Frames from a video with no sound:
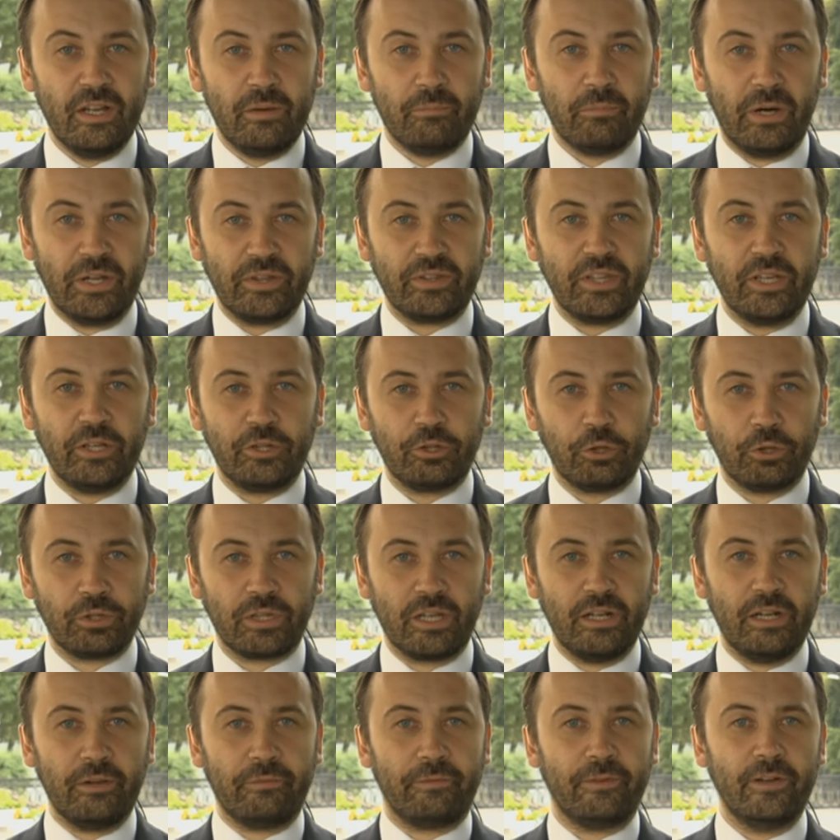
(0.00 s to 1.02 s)
but they
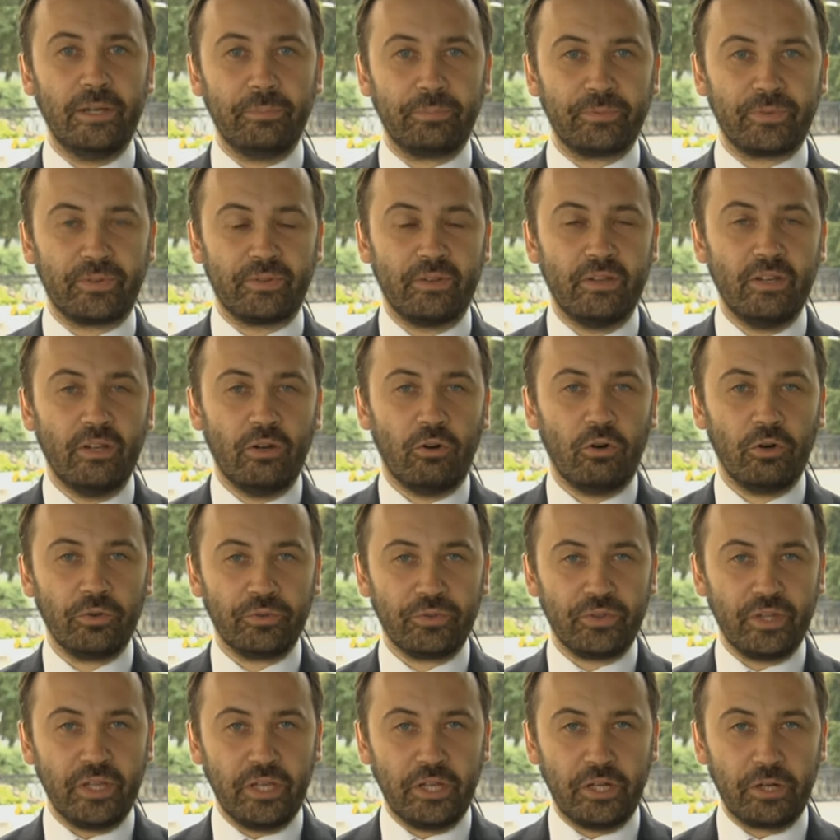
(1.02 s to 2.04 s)
totally flipped
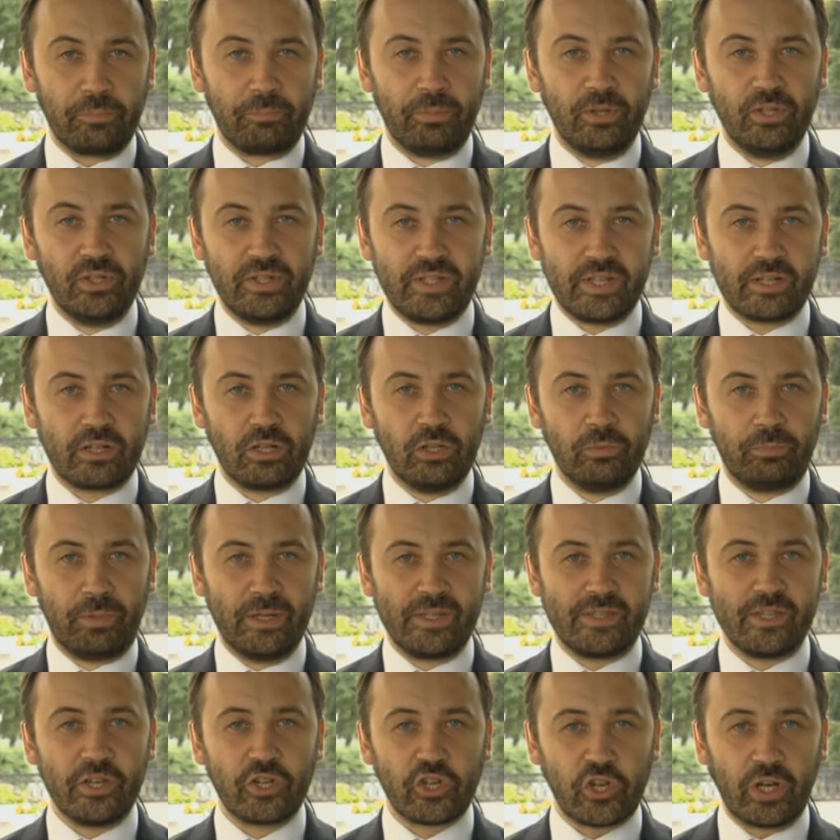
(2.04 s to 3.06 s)
on their political
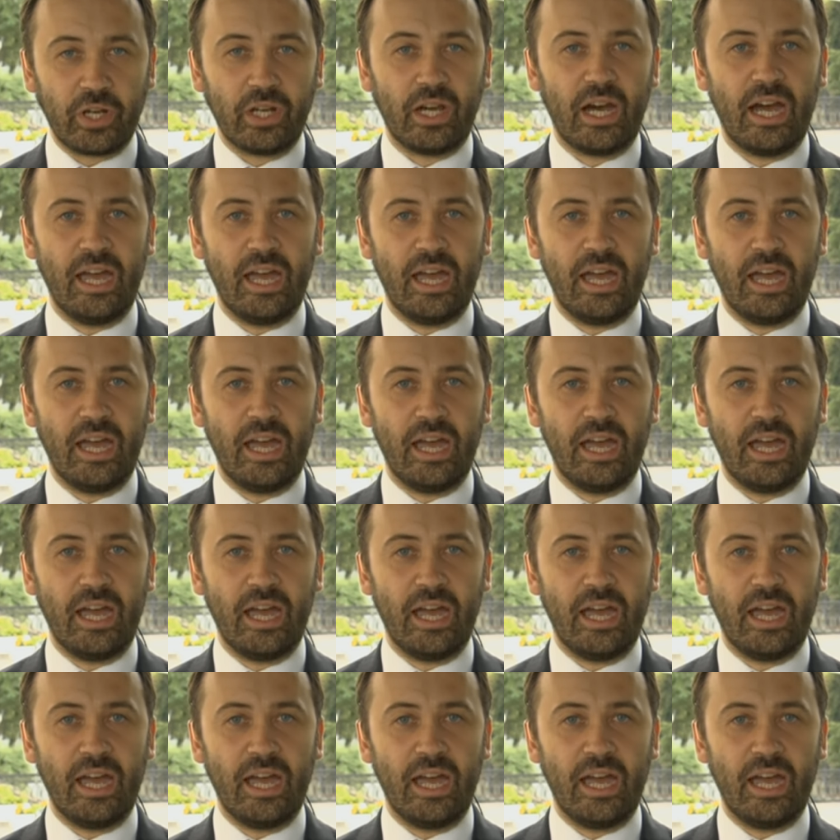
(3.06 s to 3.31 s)
position.